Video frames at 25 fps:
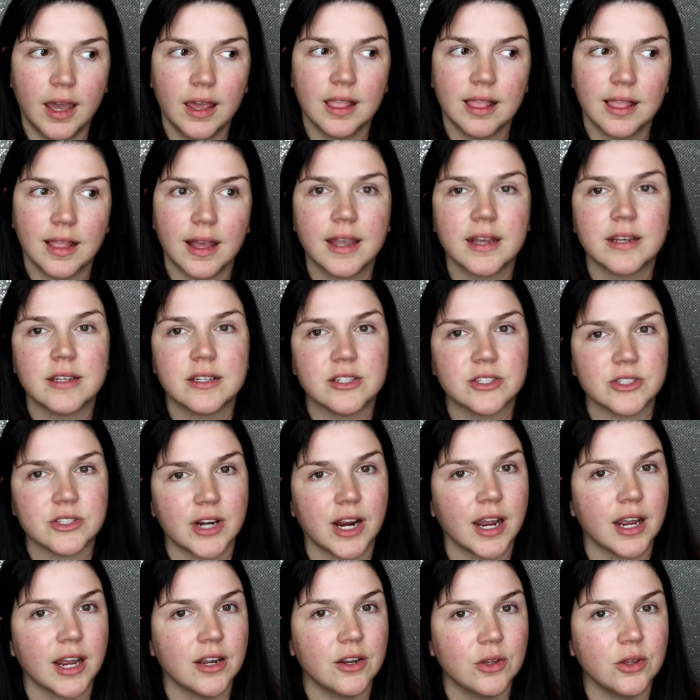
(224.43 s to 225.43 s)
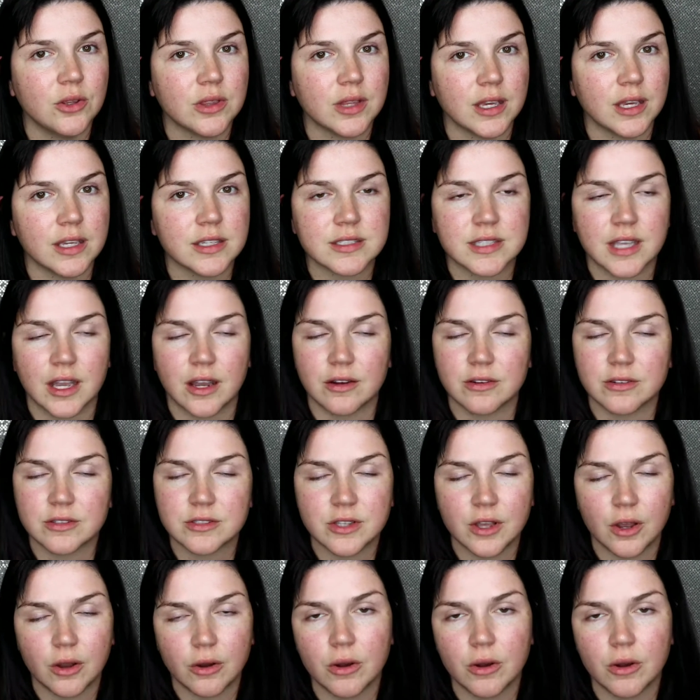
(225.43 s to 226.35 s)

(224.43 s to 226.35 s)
I like to try new things out.